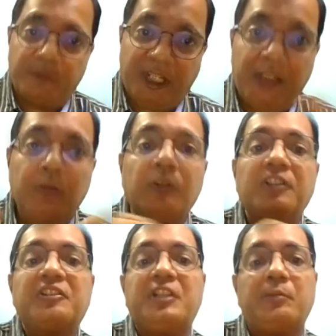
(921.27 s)
that could
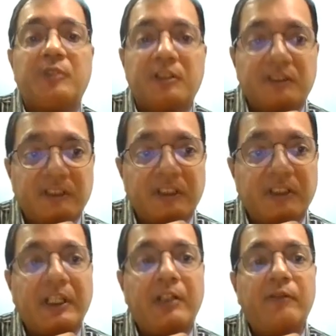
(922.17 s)
disrupt
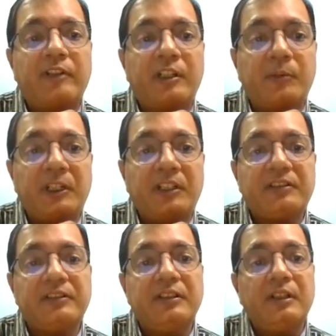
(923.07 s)
certain kind of
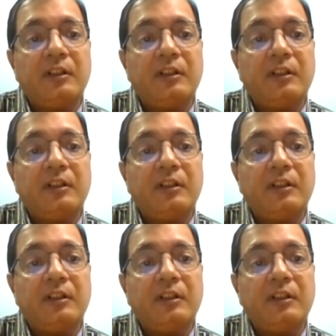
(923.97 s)
elements.